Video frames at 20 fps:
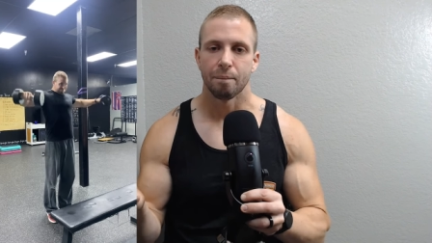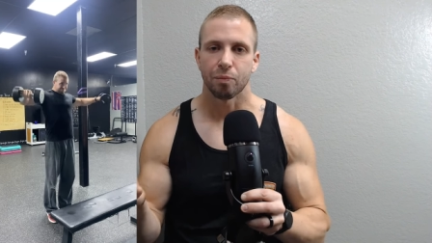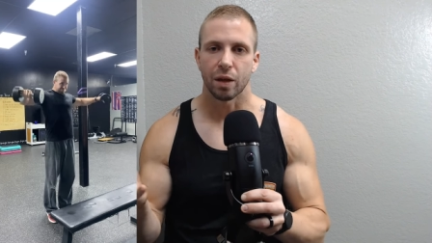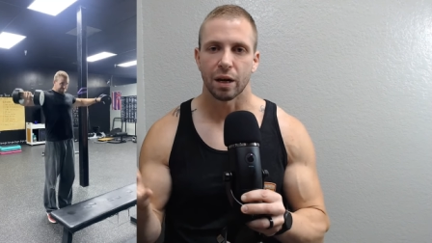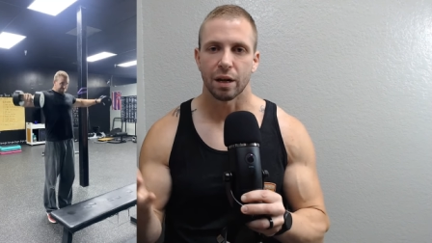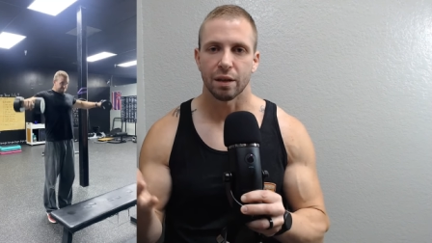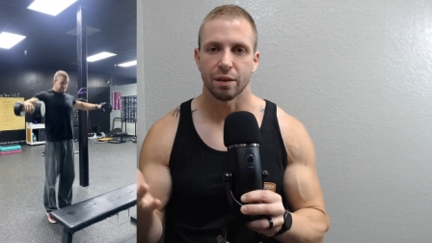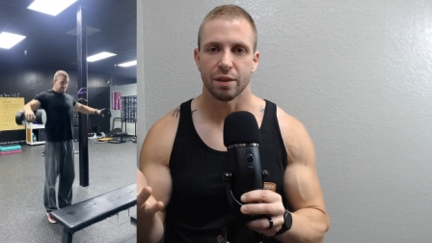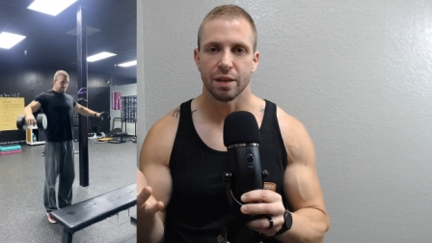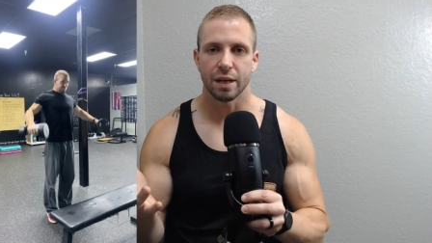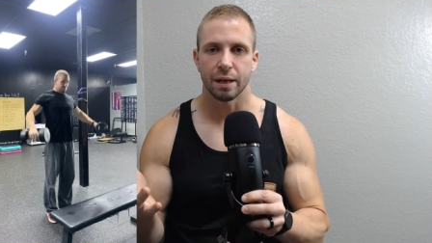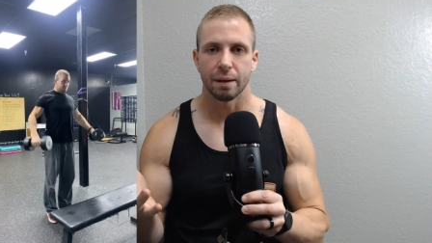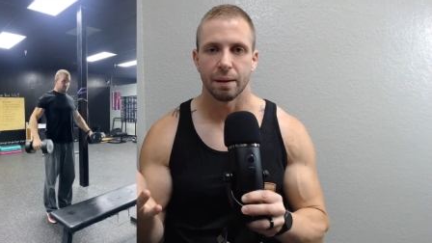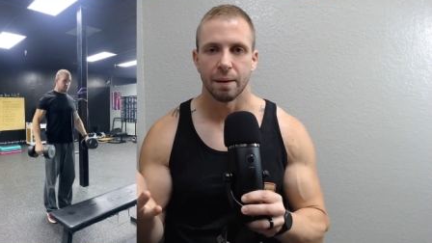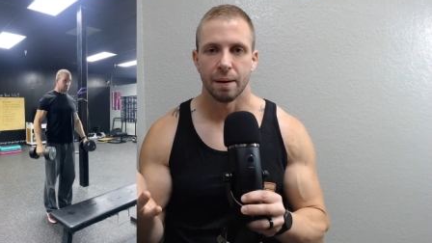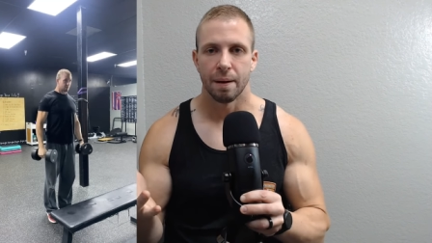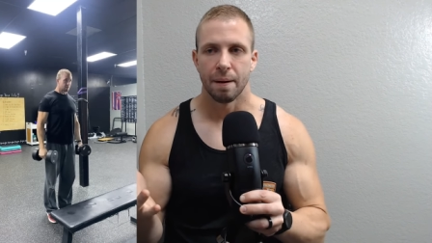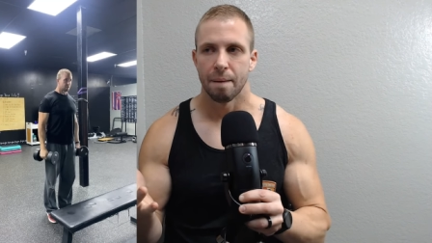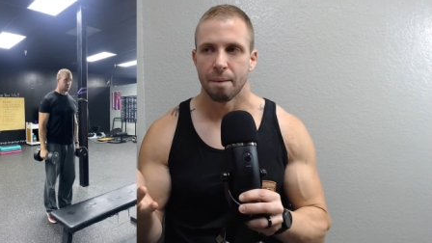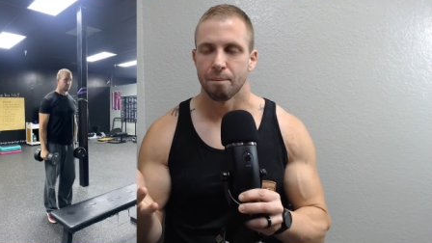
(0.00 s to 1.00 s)
And I think
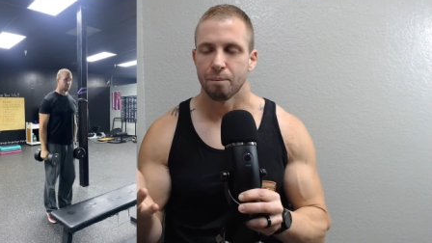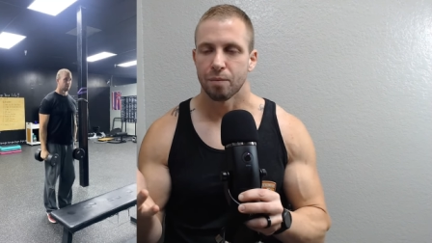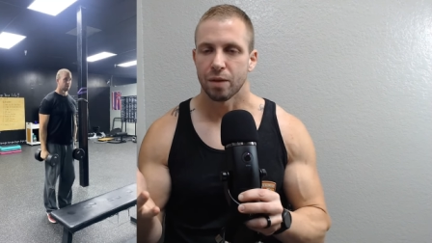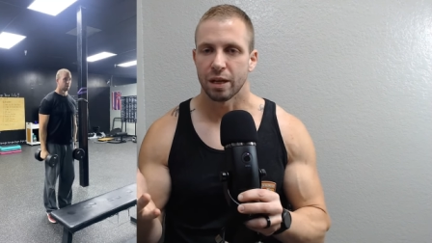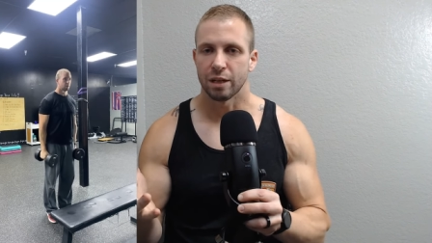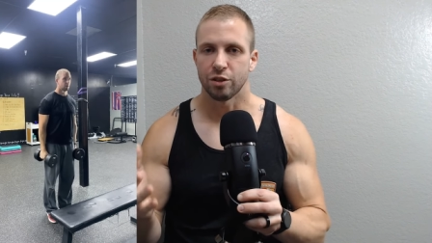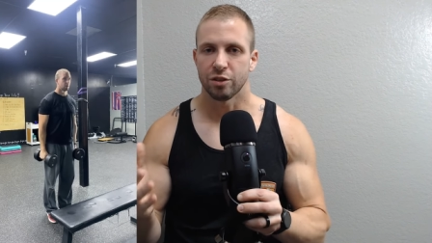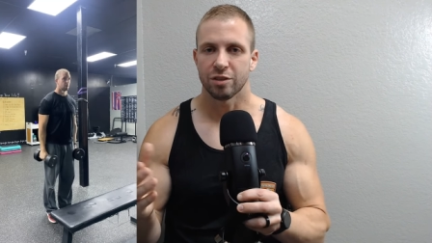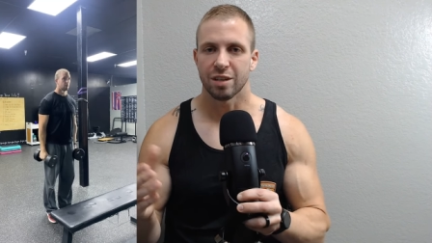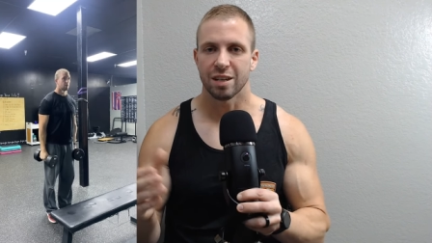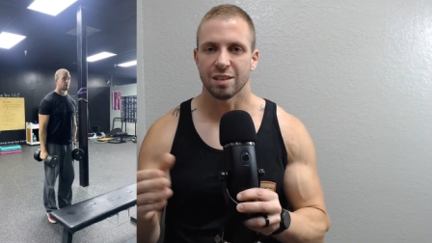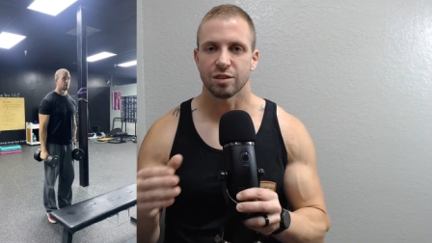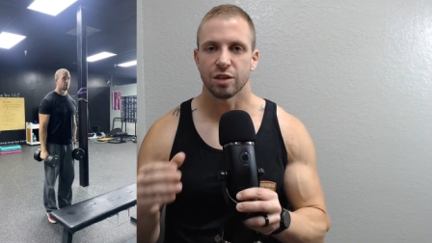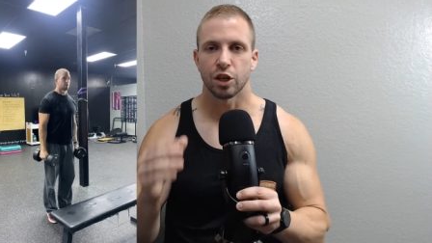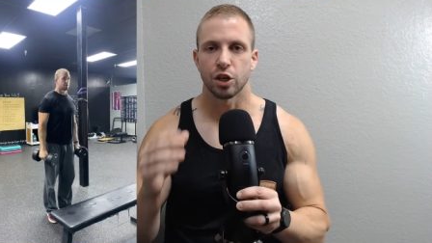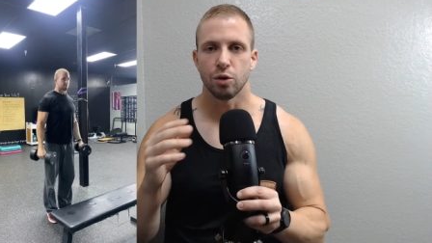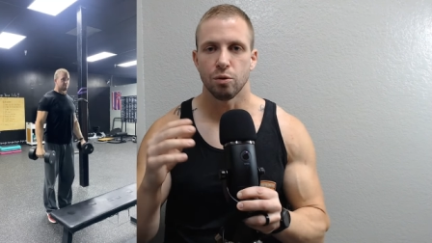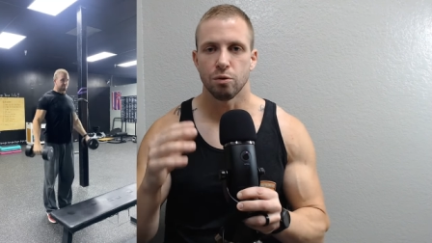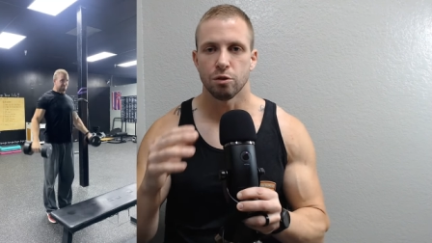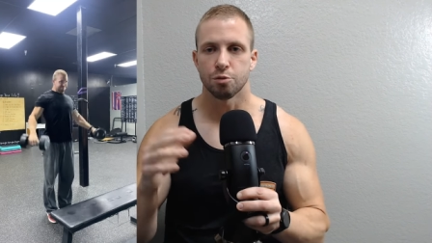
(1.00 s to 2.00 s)
it just has a
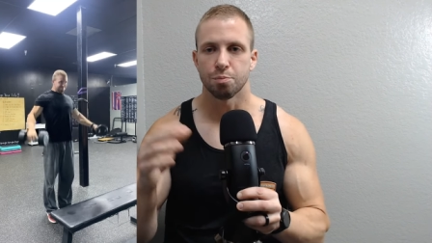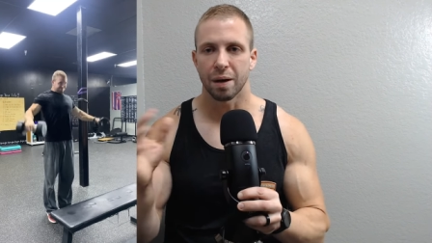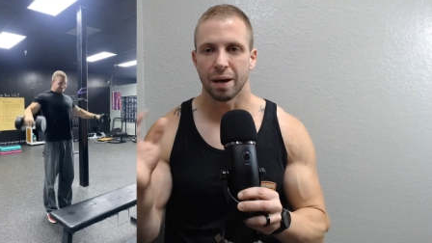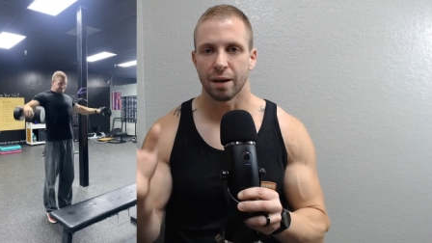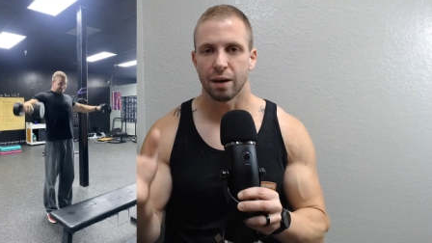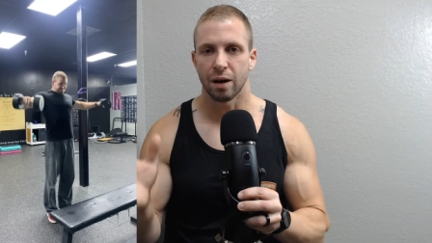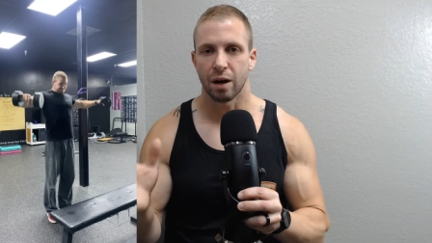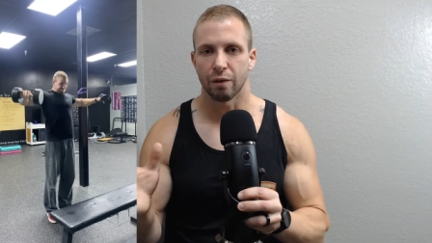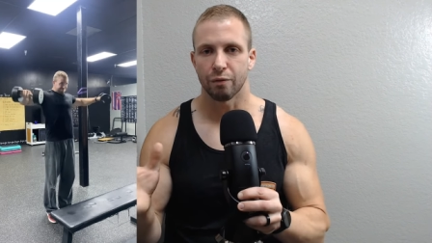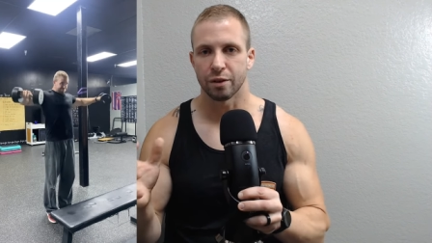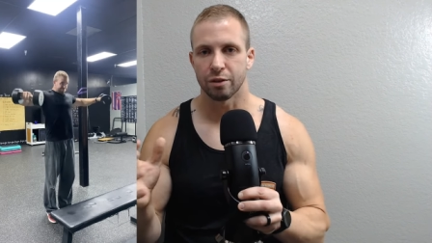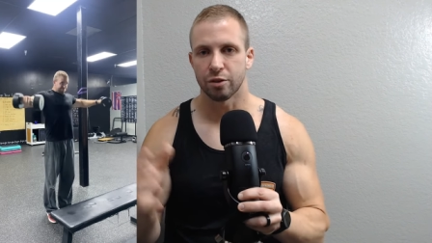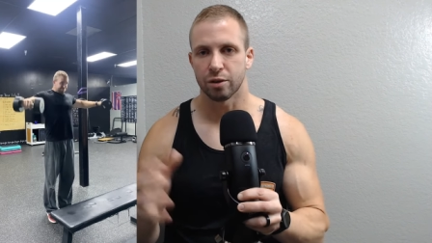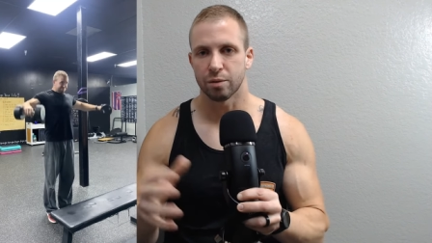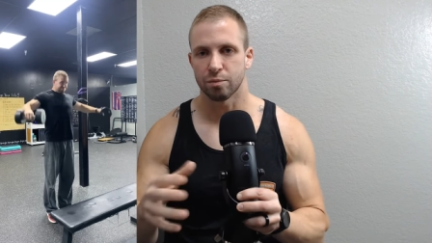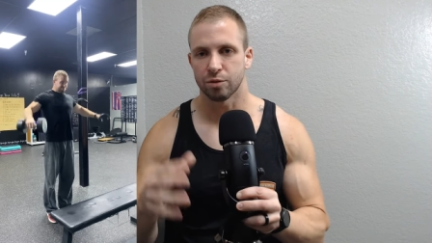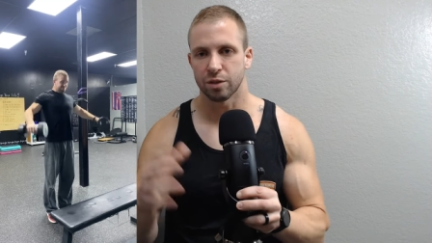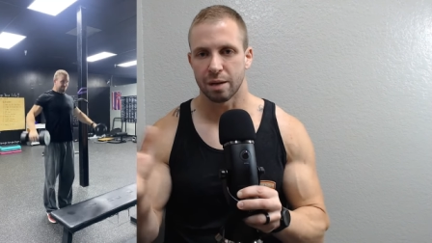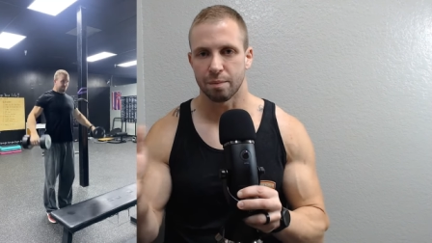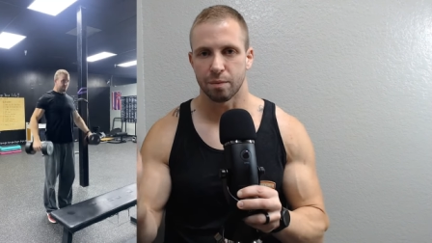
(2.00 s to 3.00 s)
huge payoff in
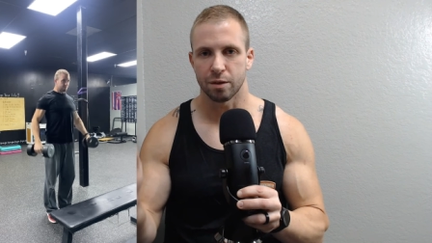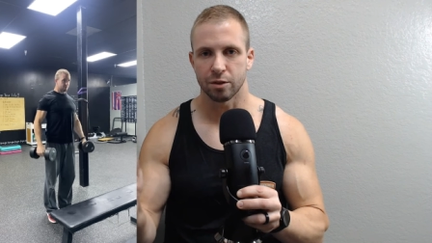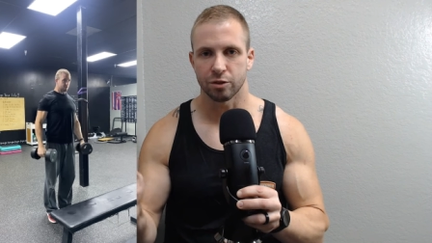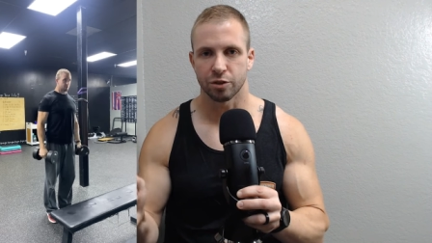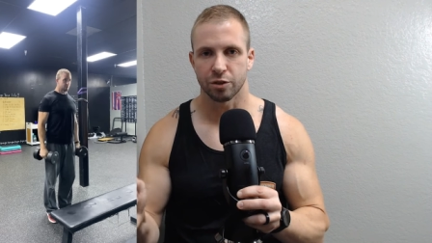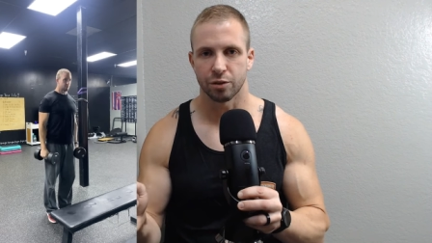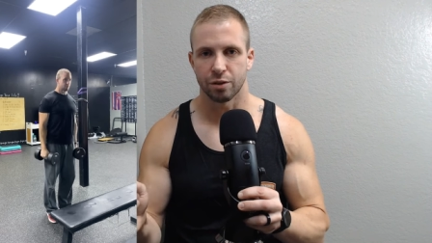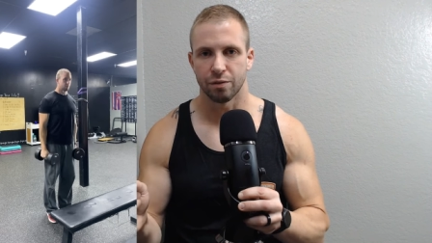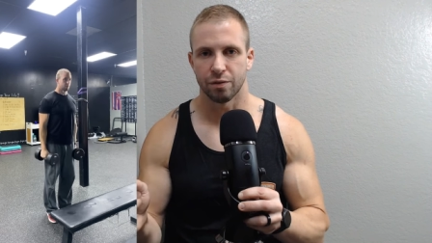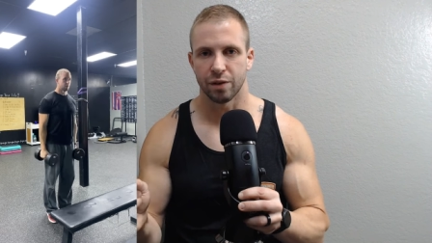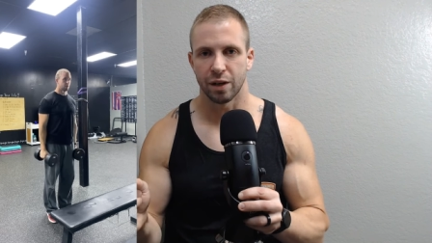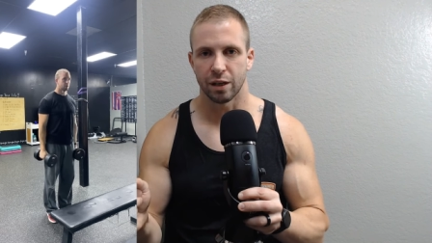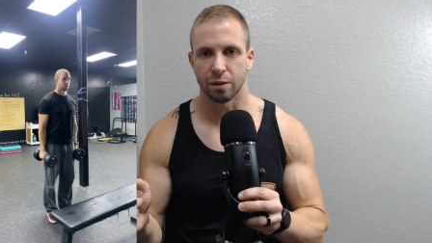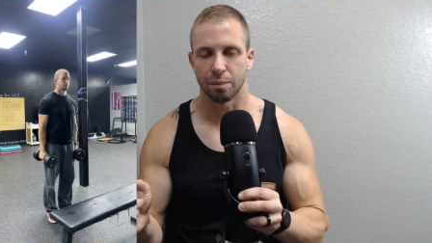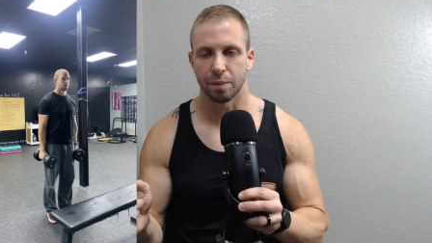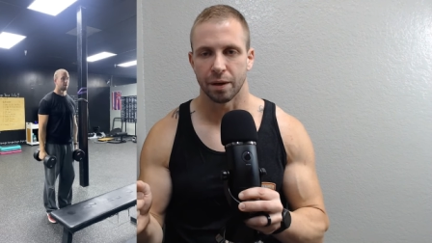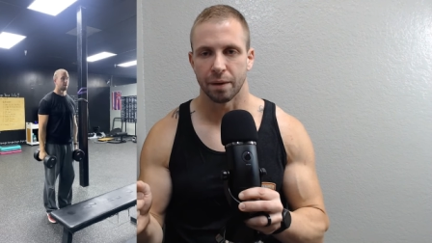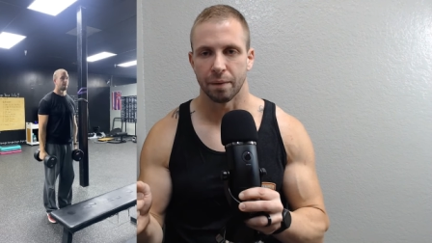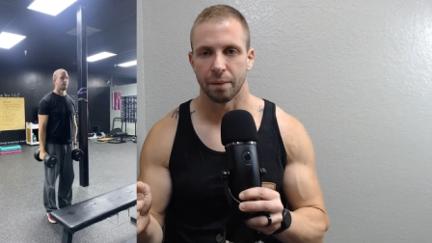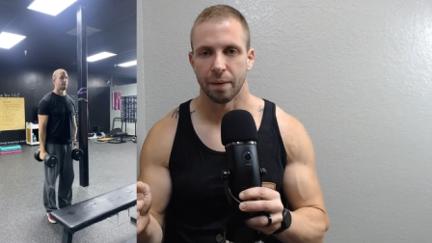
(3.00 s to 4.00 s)
terms of that muscular
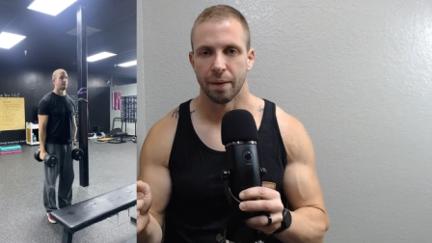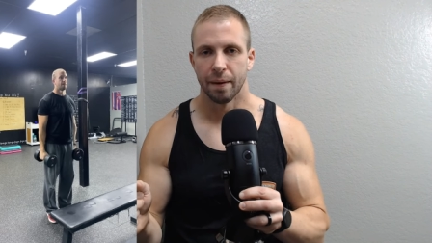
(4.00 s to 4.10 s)
development.